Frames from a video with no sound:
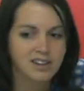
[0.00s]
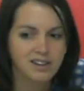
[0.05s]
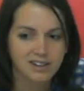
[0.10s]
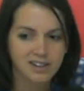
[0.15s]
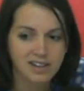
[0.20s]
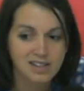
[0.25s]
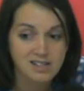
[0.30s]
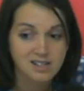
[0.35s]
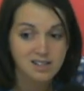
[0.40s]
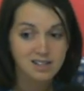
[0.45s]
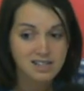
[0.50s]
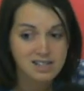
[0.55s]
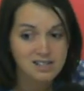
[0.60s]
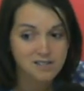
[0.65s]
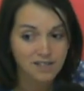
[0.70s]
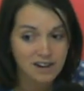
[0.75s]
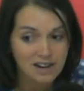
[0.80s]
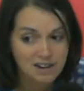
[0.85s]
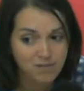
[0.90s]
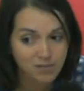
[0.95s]
Okay, so these
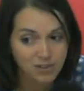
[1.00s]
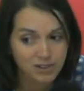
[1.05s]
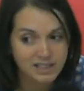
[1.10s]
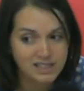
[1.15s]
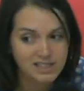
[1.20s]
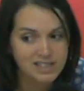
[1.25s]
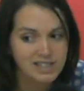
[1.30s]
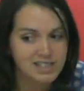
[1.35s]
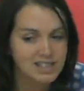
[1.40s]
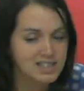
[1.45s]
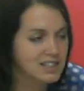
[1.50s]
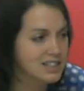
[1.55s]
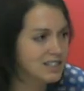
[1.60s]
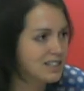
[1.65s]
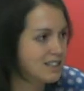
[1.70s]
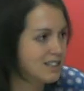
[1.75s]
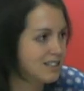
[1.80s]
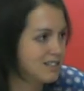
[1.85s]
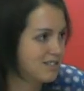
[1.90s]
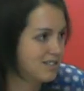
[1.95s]
5
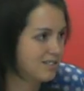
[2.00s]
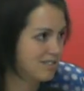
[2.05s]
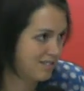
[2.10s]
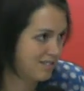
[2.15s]
teaching